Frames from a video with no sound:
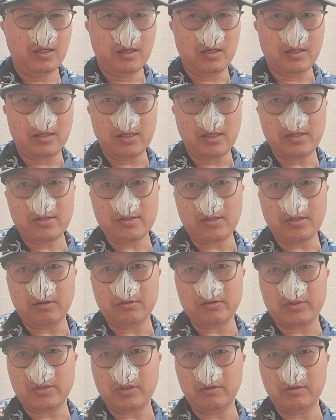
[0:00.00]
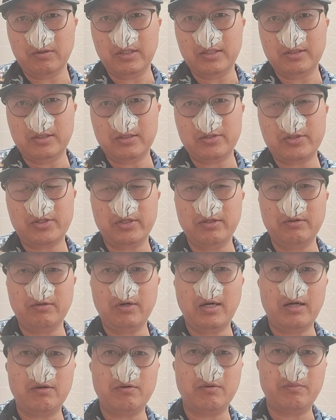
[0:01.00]
adhesive, so it's a chill
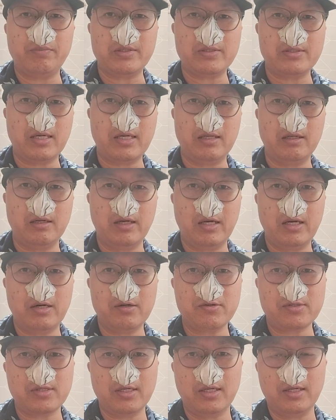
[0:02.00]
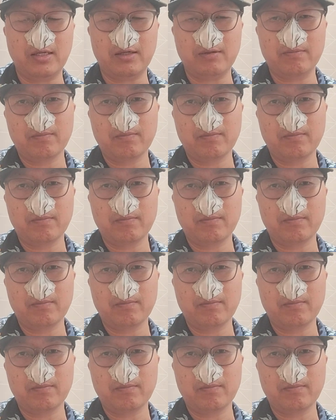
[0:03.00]
100% air sealing.